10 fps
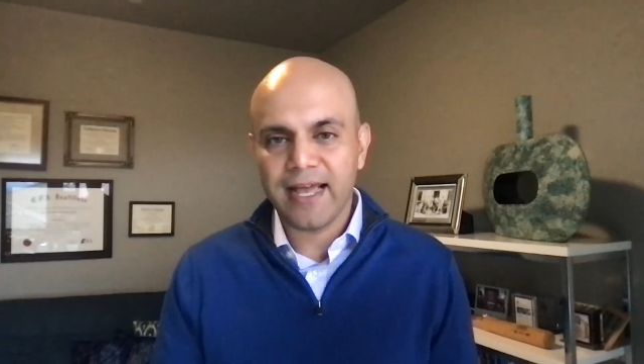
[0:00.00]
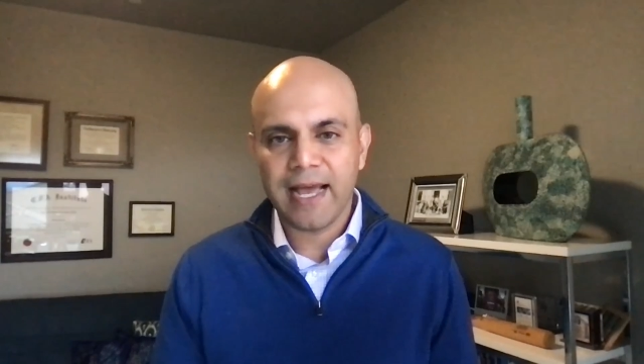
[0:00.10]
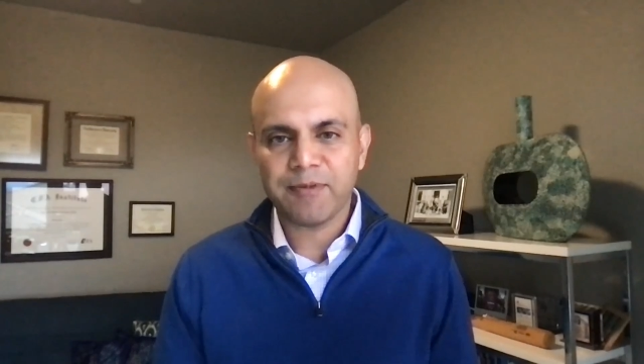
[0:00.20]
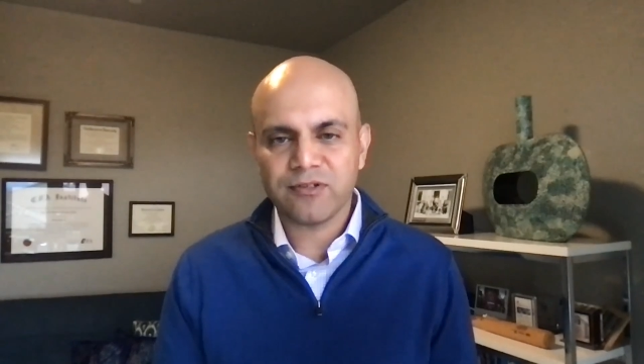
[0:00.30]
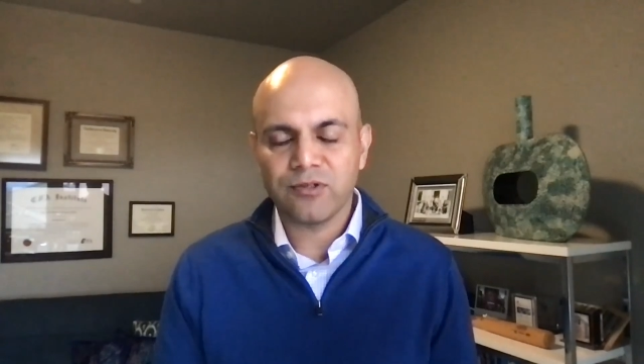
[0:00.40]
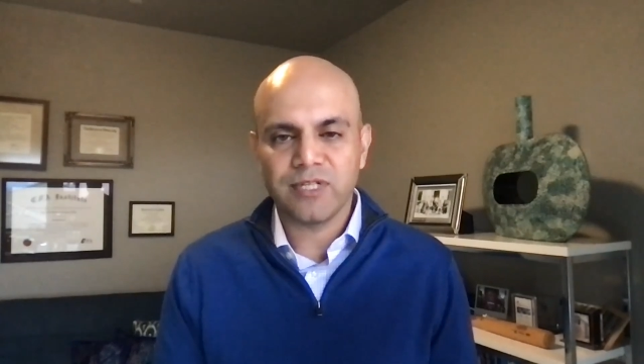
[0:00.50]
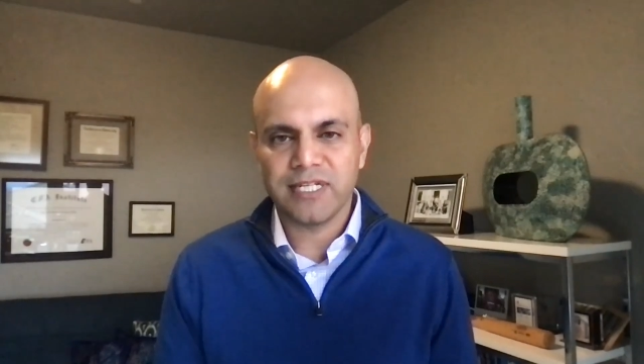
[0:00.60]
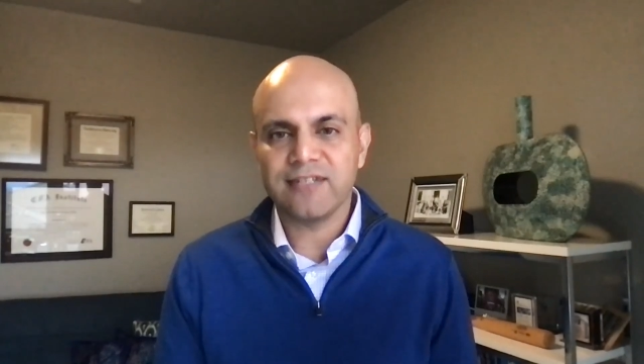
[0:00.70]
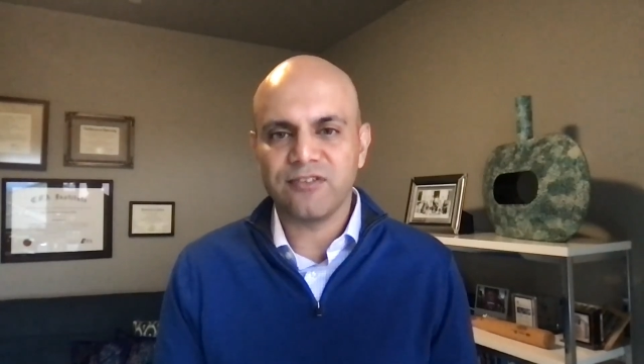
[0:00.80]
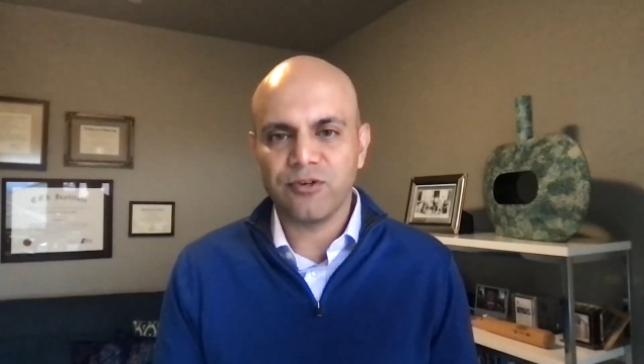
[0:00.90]

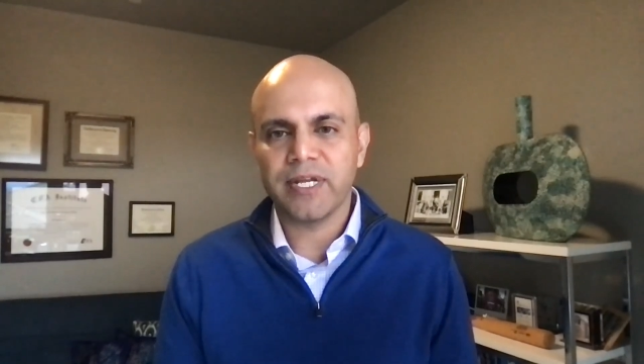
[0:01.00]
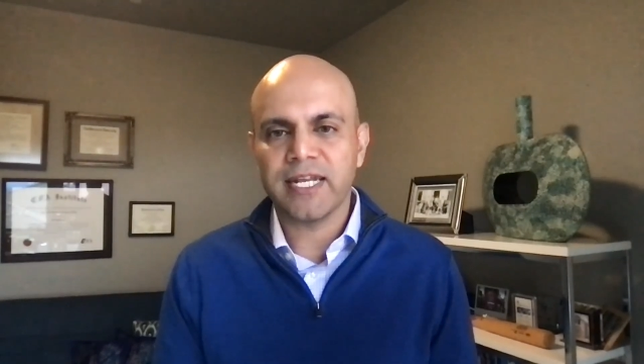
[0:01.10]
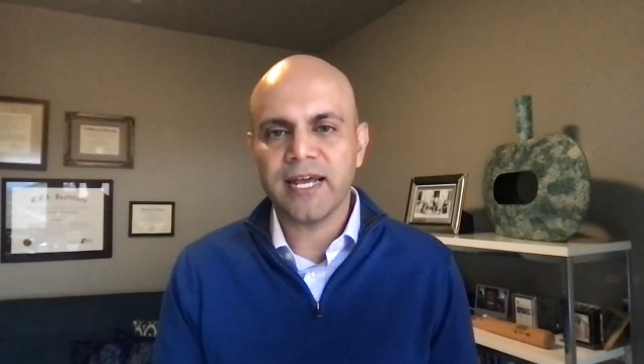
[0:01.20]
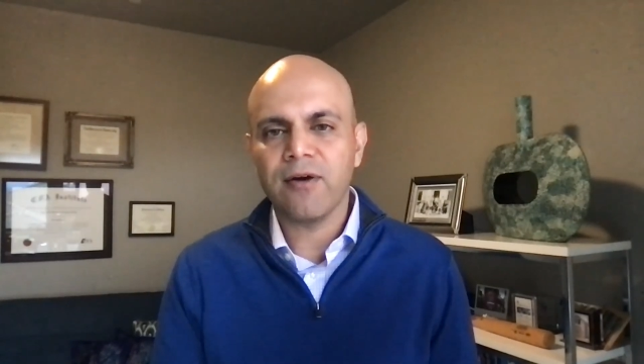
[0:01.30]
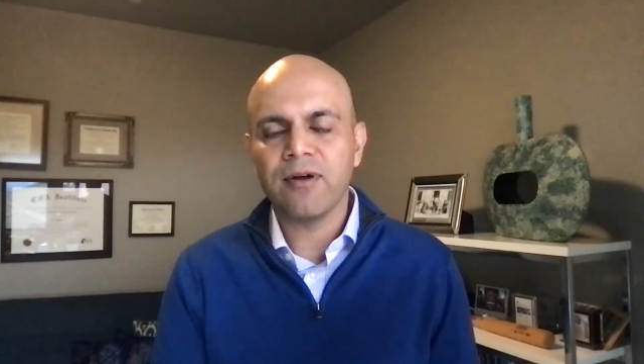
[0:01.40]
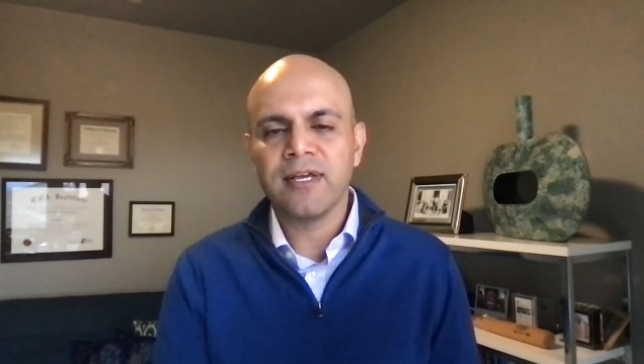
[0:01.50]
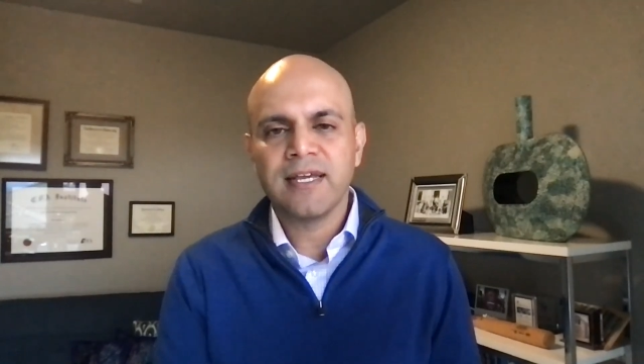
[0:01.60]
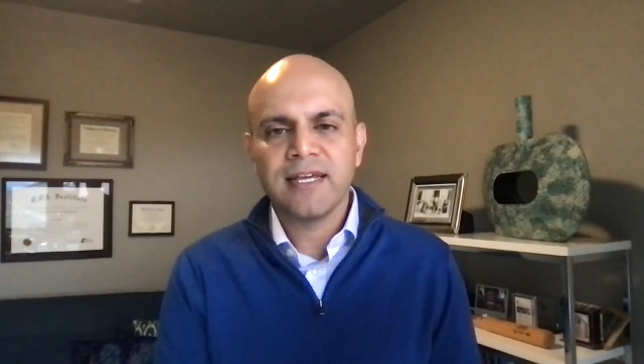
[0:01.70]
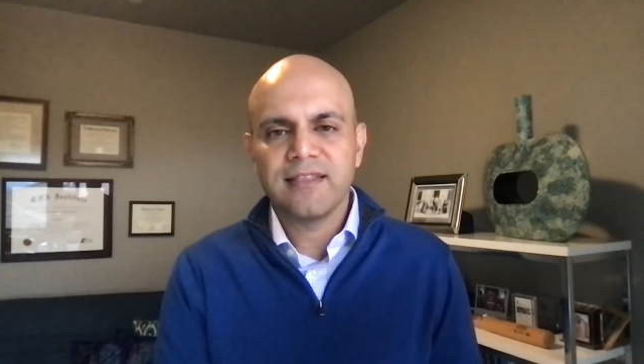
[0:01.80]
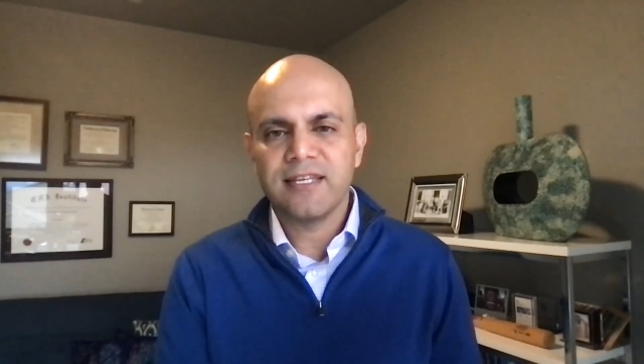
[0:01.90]
absolutely is doing now,
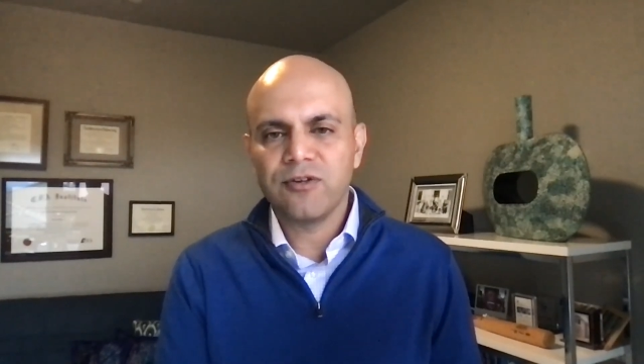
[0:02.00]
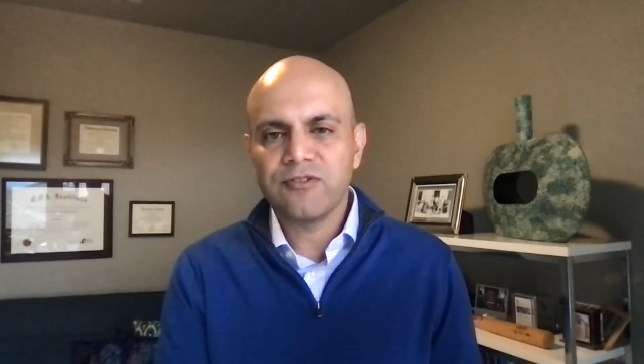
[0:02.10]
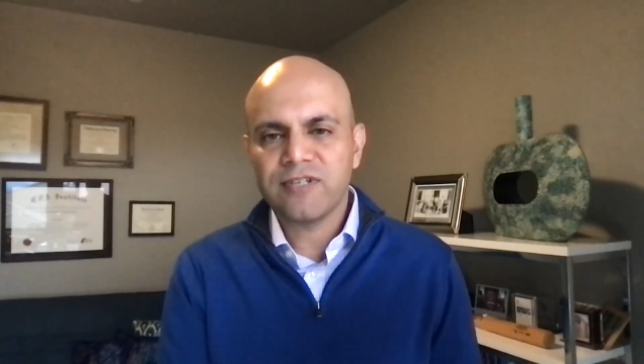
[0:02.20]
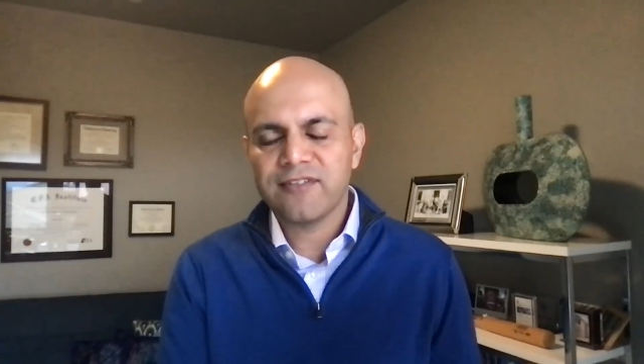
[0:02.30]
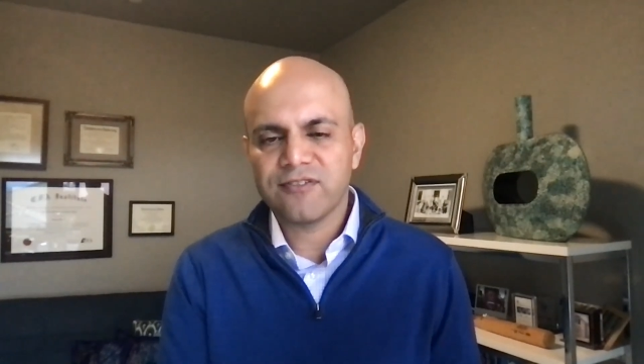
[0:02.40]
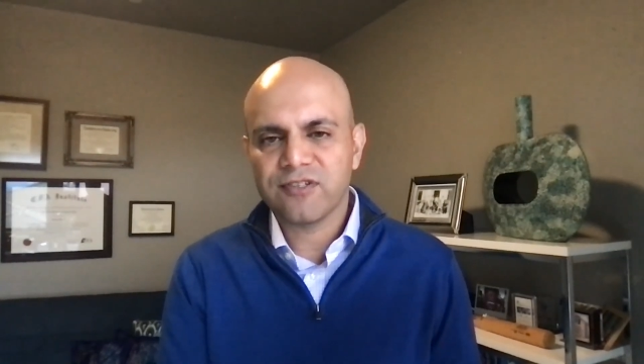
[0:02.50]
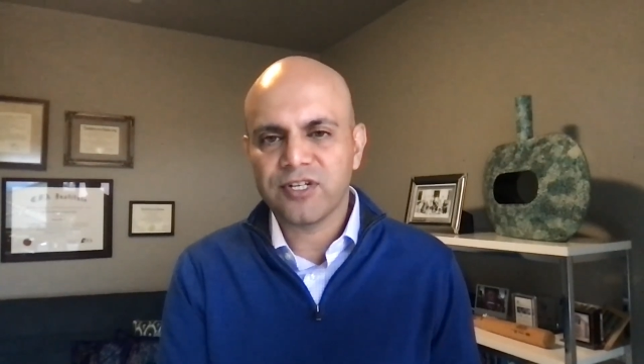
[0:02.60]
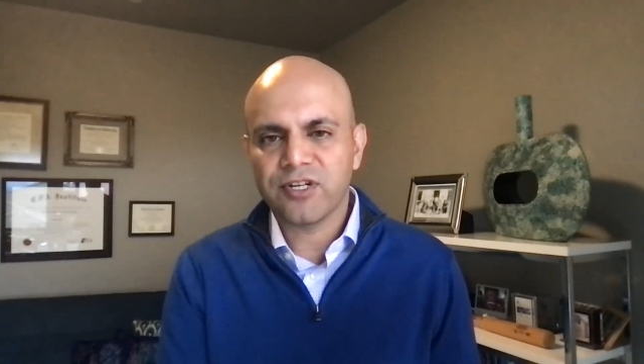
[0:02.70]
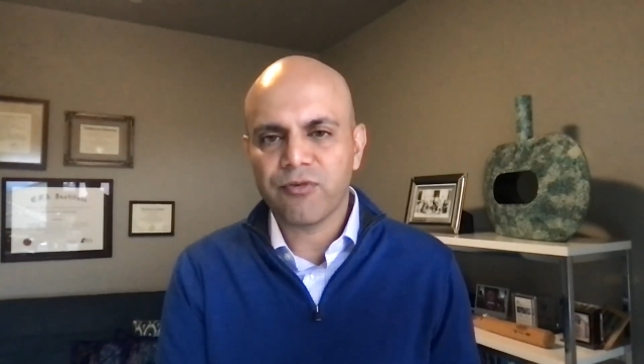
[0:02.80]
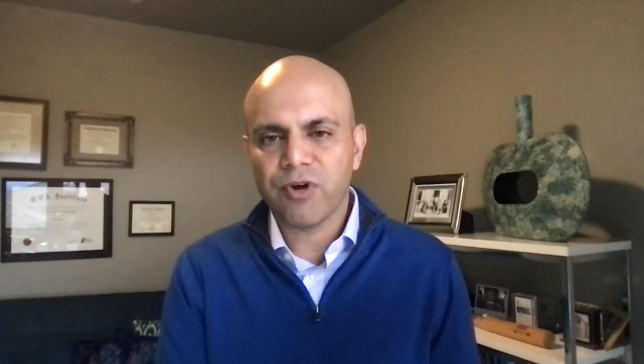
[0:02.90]
the use cases are
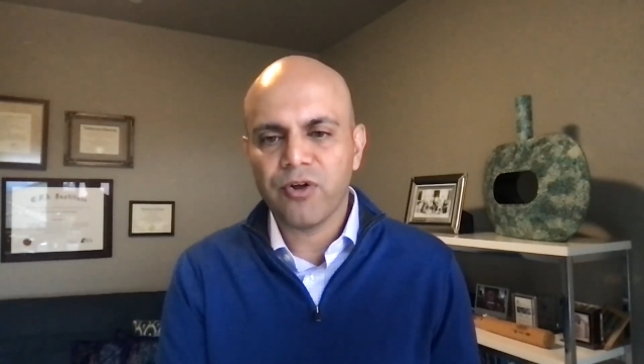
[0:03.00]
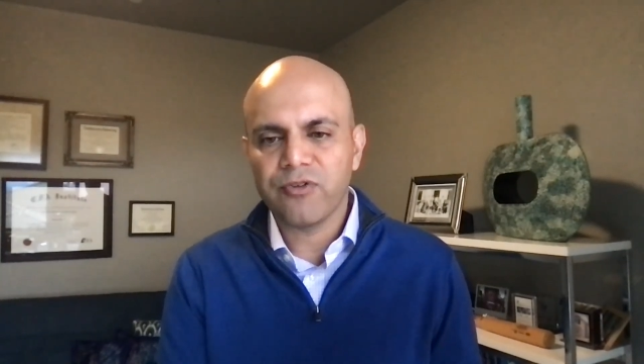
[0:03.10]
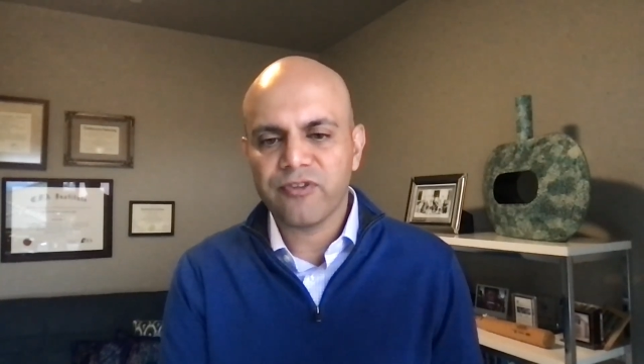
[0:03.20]
going to grow.